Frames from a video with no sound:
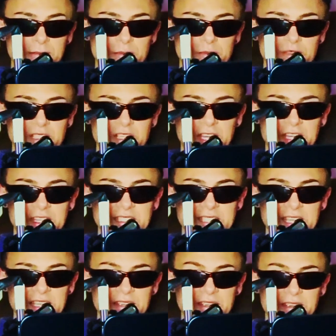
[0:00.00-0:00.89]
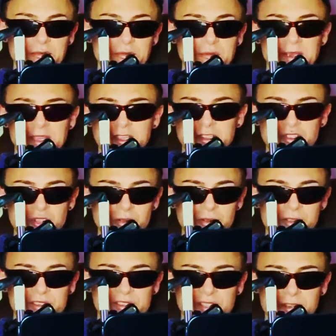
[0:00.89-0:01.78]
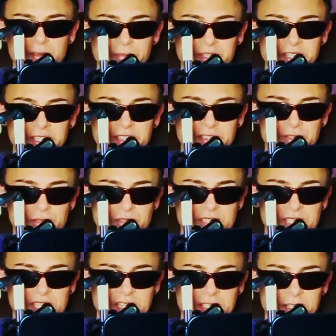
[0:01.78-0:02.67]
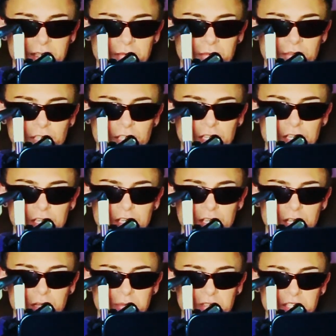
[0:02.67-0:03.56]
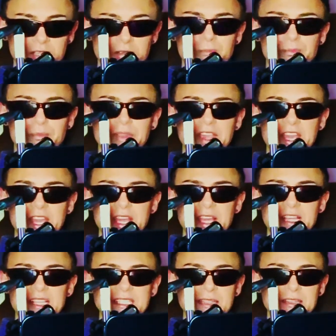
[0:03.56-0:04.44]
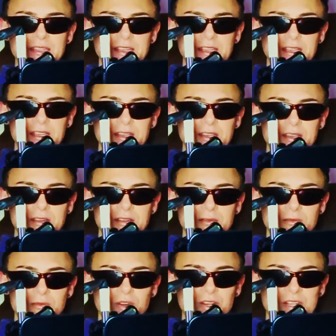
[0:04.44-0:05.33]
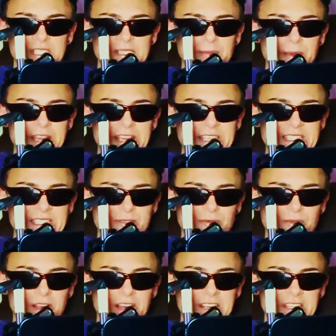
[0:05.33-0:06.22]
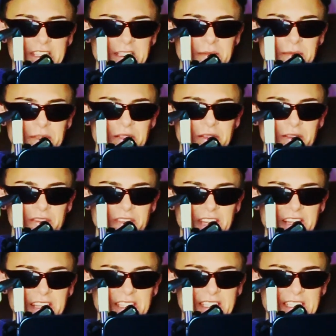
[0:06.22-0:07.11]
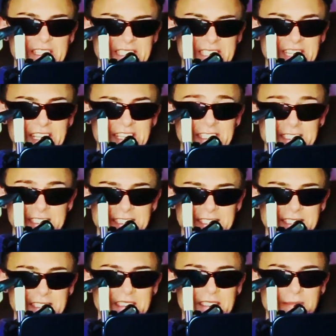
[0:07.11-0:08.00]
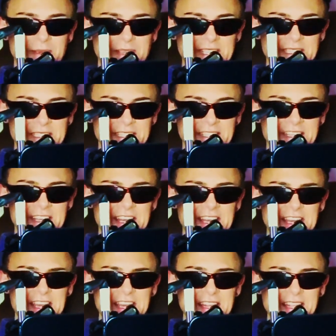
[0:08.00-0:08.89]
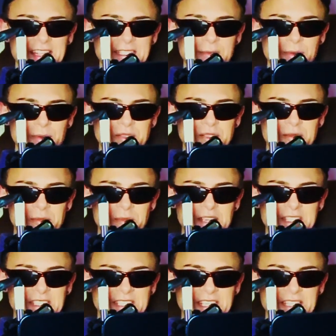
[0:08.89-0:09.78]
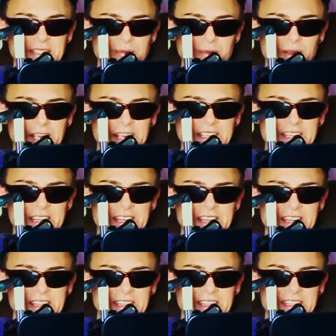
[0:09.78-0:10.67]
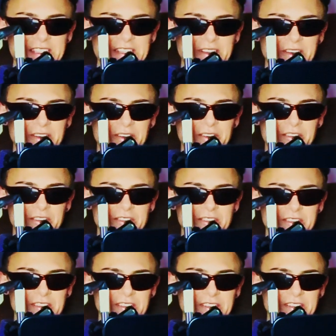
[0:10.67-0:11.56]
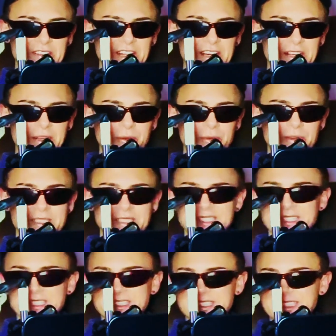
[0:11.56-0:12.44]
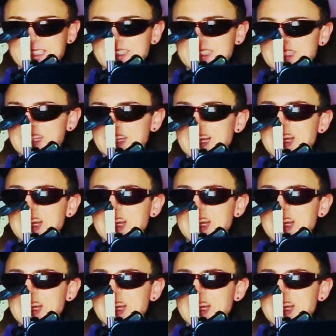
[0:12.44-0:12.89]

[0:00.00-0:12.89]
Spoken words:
It was a guy saying, he was making a joke. He's a comedian doing stand-up comedy. He said, "We're on a space rock in the middle of nothingness, and nothingness is expanding, and that's supposed to make sense, right? That's a whole lot of coincidences."